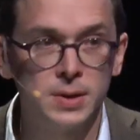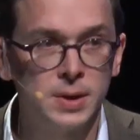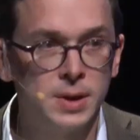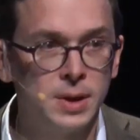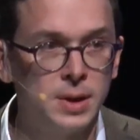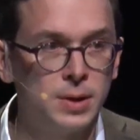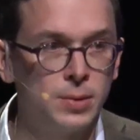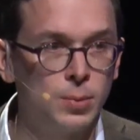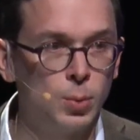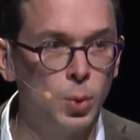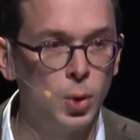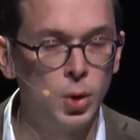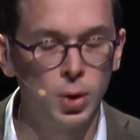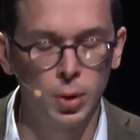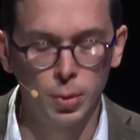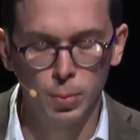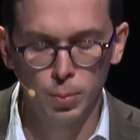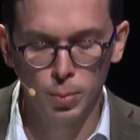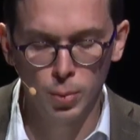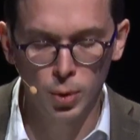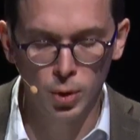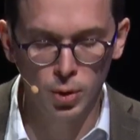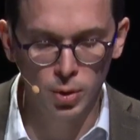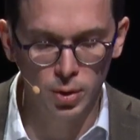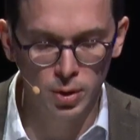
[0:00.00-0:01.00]
that were
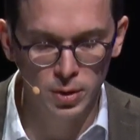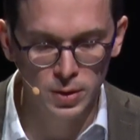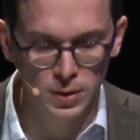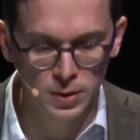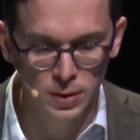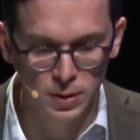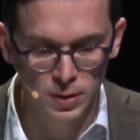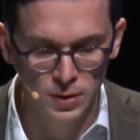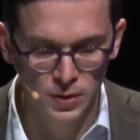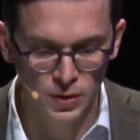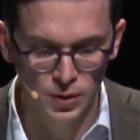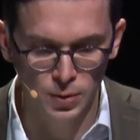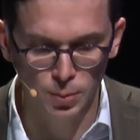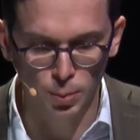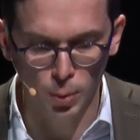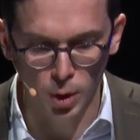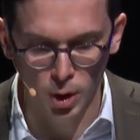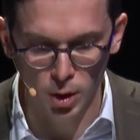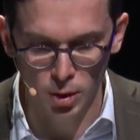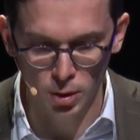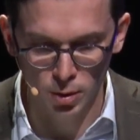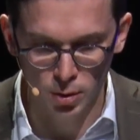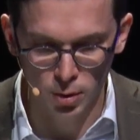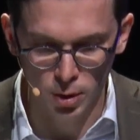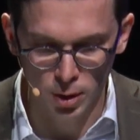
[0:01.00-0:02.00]
more smaller